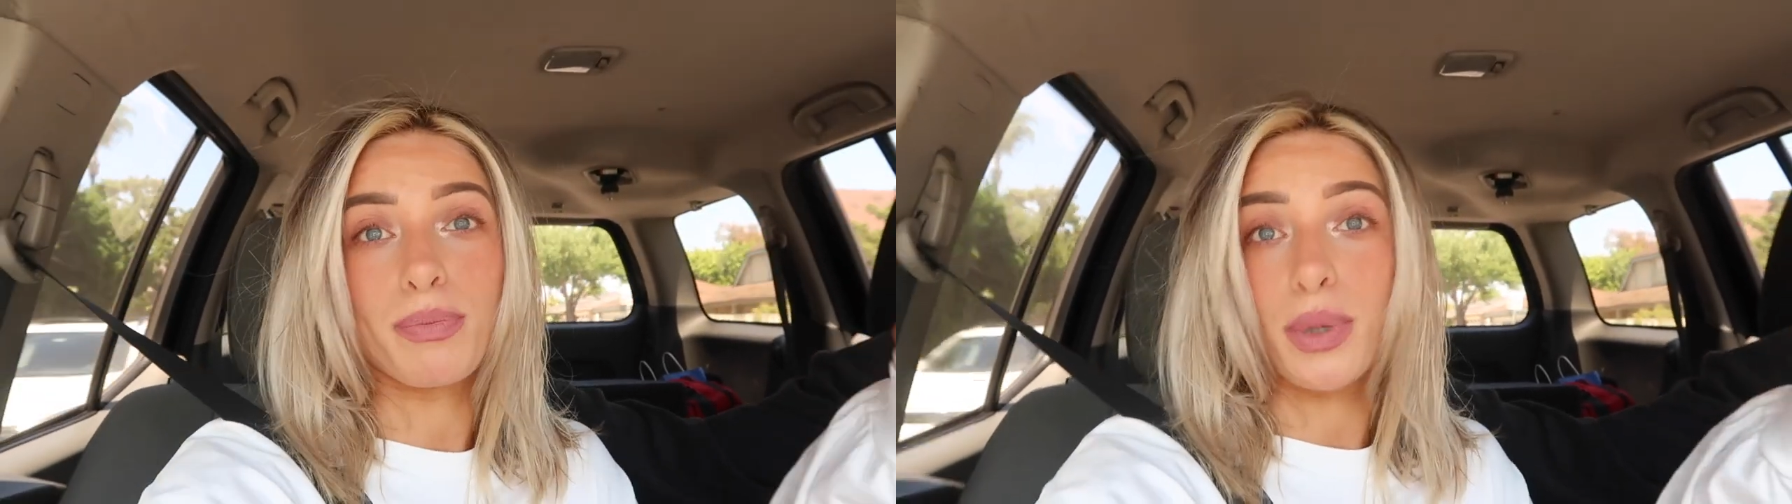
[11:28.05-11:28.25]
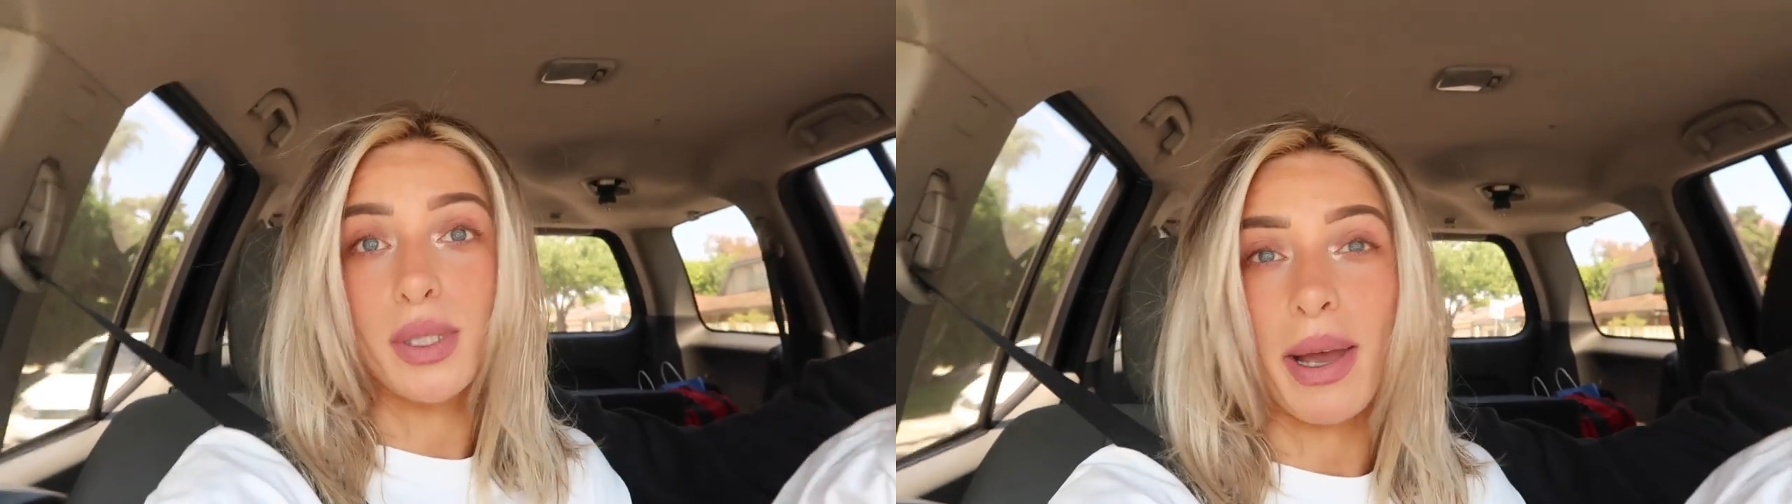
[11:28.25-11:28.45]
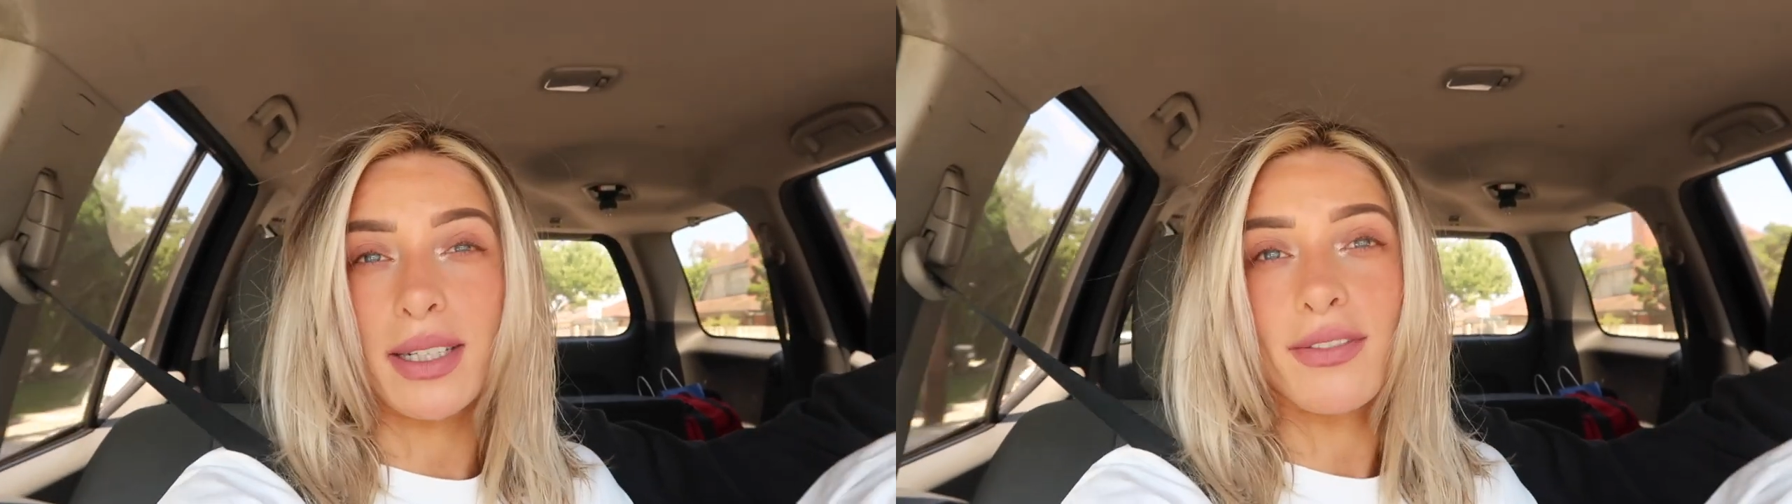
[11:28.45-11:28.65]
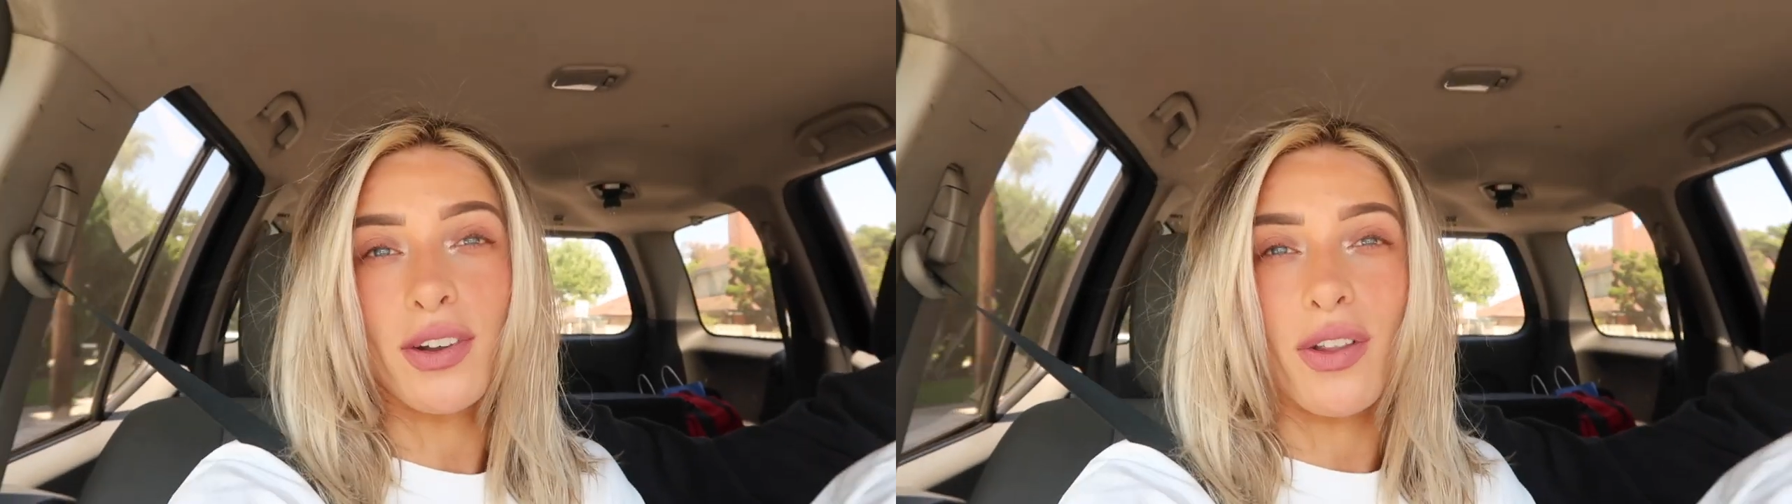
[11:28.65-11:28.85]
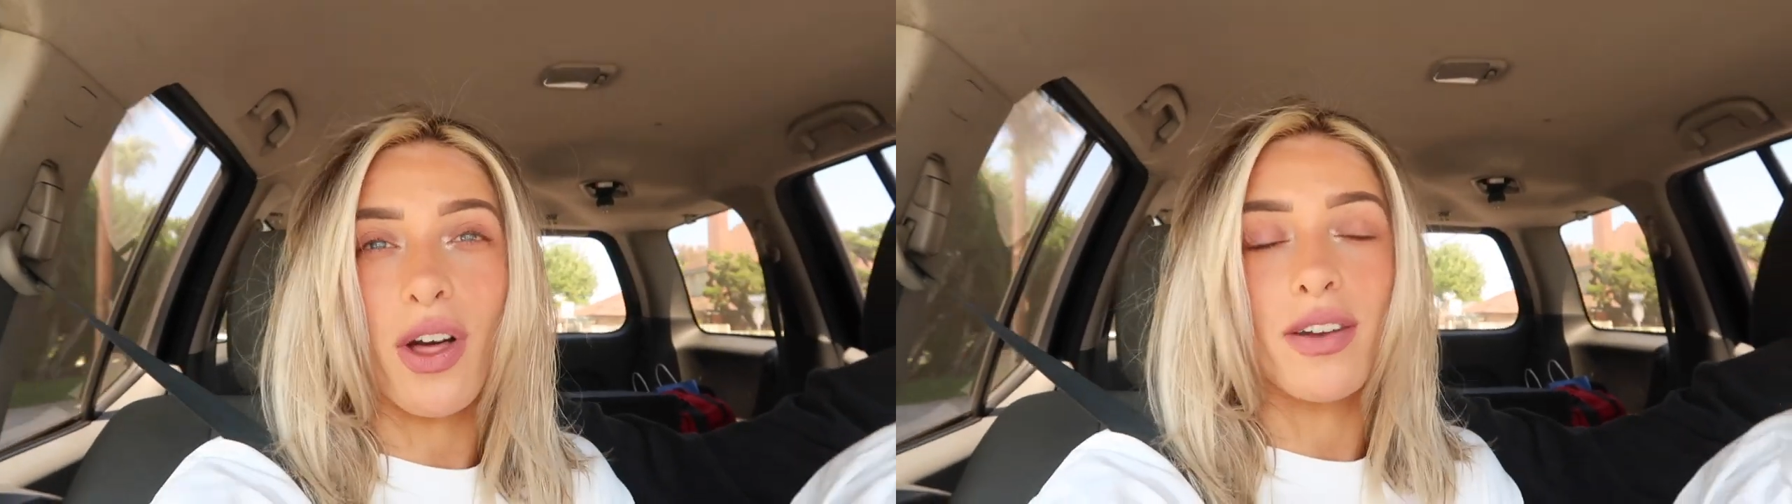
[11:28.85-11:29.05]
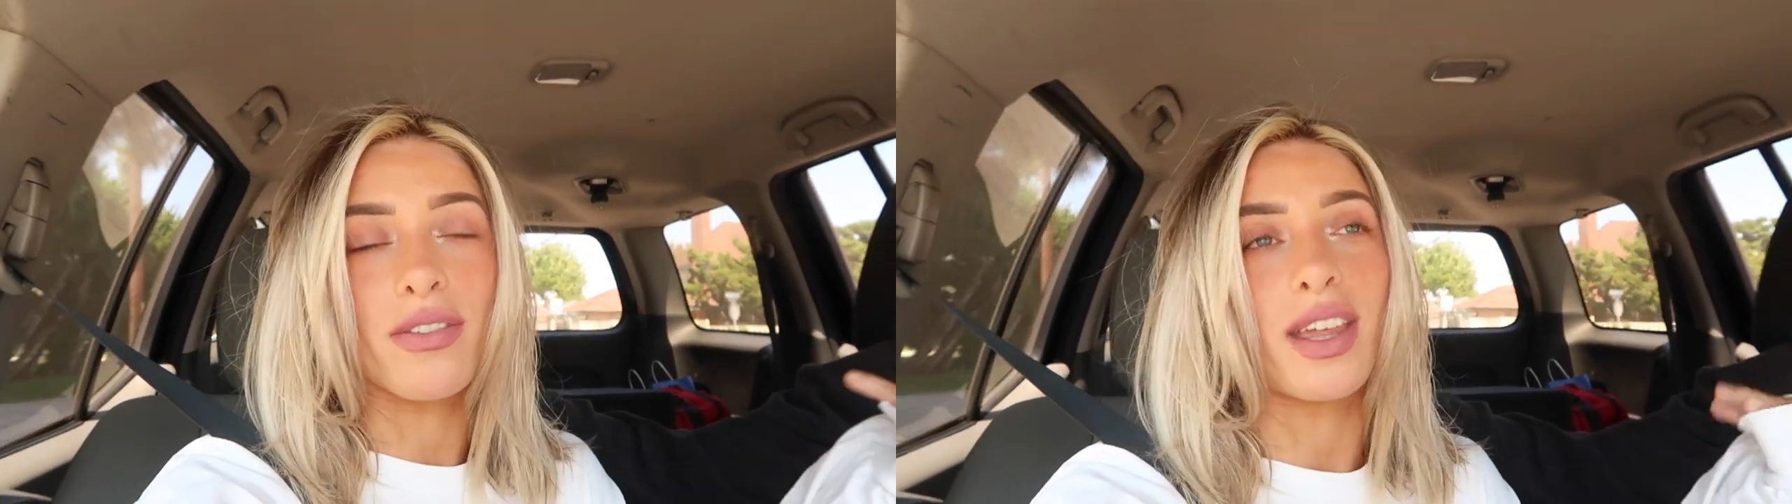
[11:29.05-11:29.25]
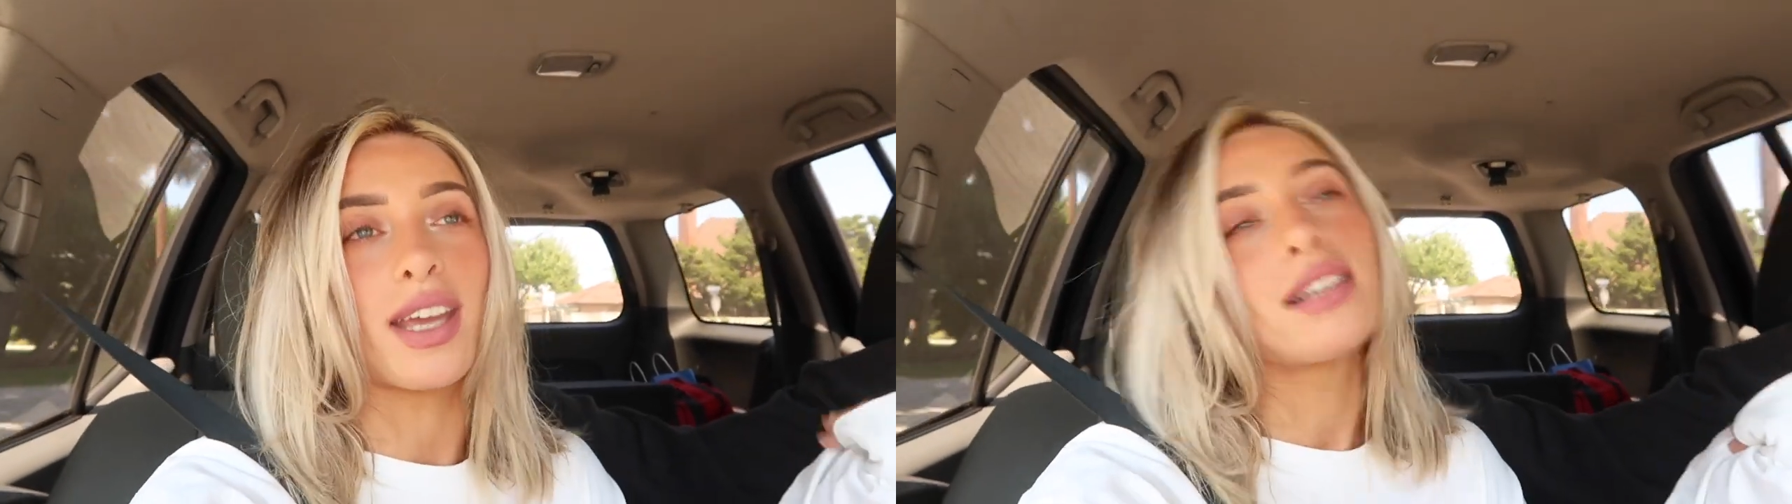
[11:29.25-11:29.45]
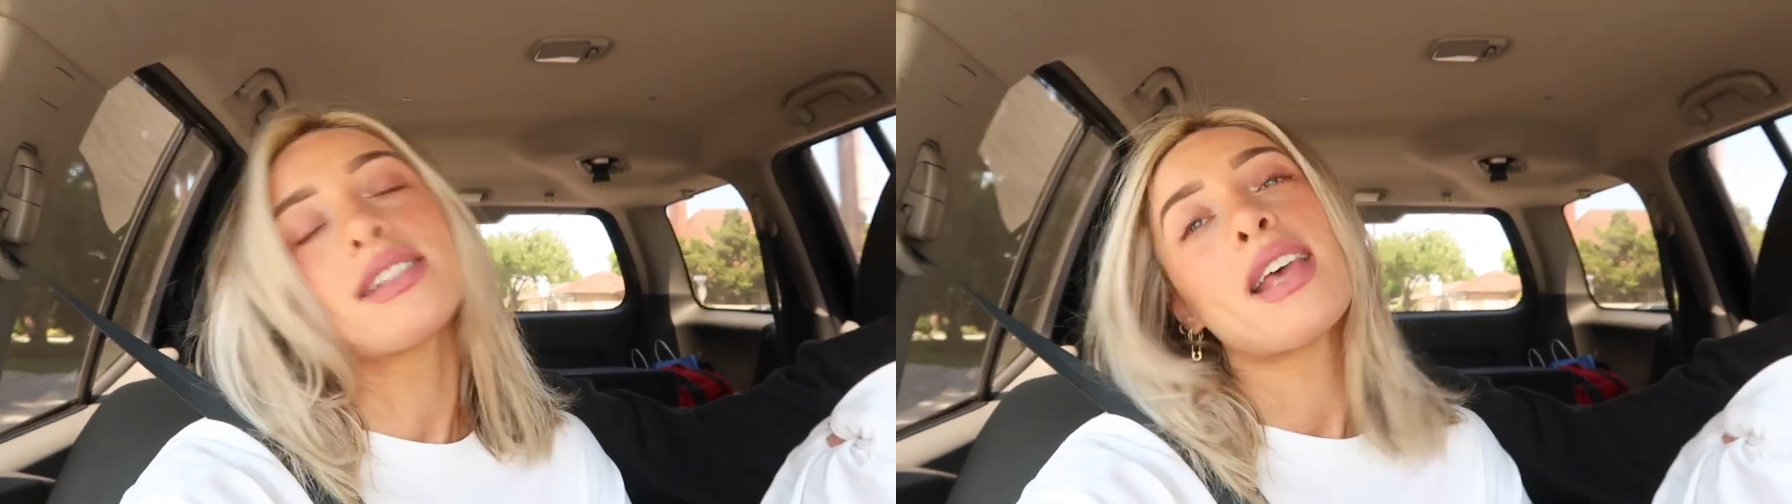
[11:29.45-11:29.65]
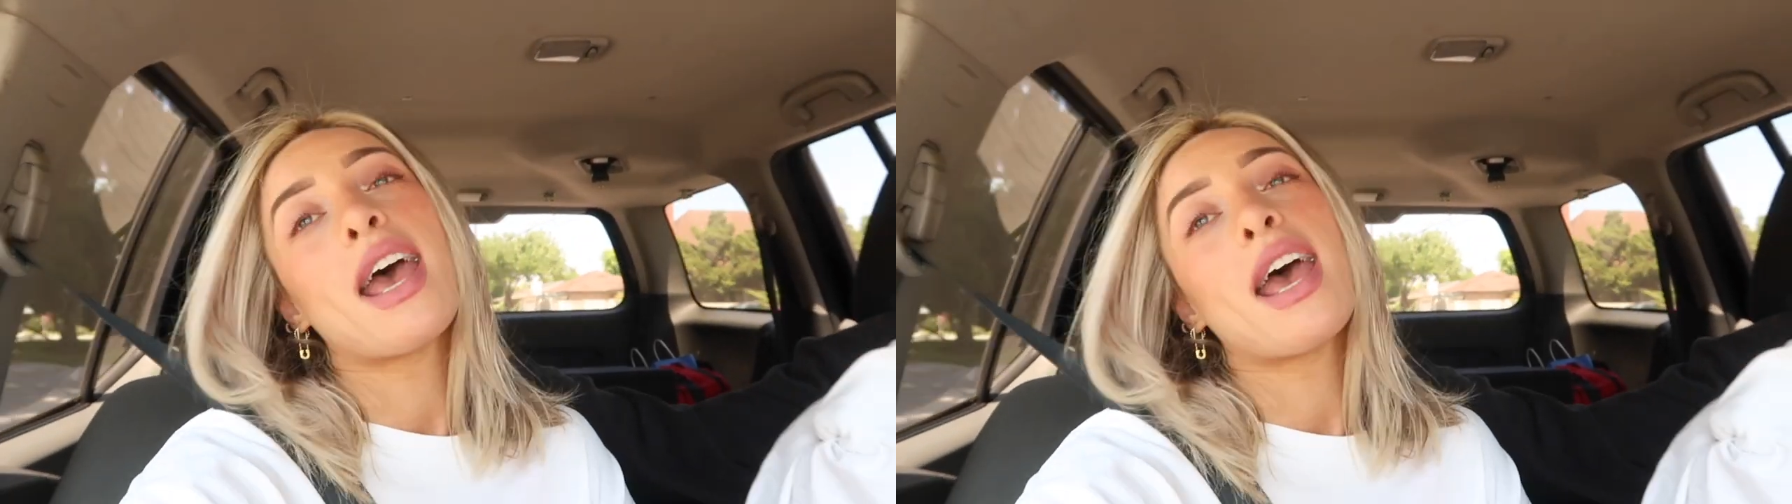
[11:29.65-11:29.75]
perspective on a lot of things,